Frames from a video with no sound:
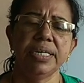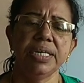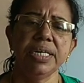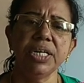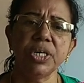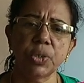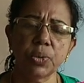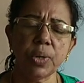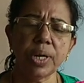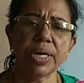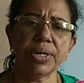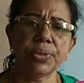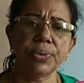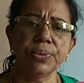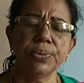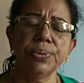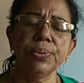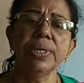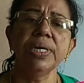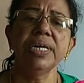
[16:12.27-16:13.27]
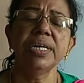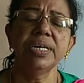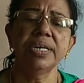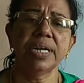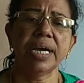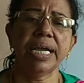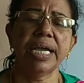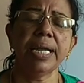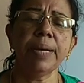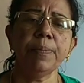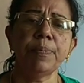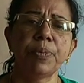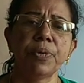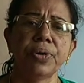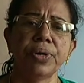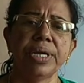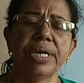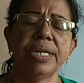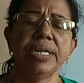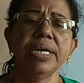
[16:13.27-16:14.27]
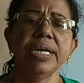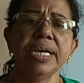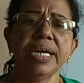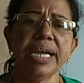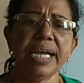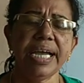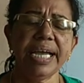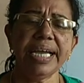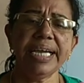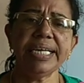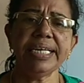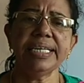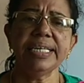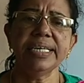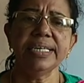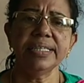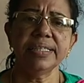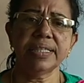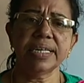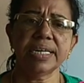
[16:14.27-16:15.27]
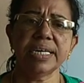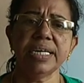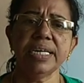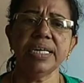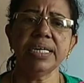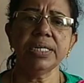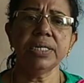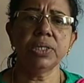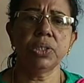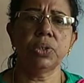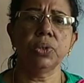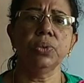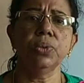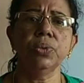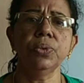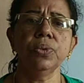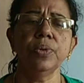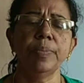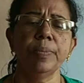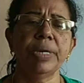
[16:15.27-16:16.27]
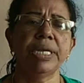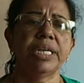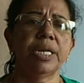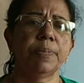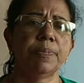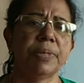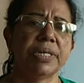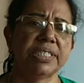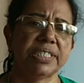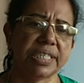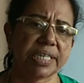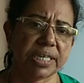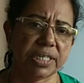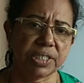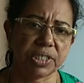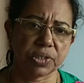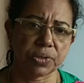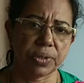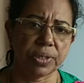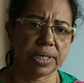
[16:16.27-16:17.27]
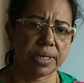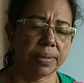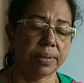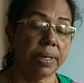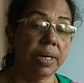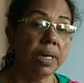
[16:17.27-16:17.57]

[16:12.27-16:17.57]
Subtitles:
equal to 9.832 meter per second square.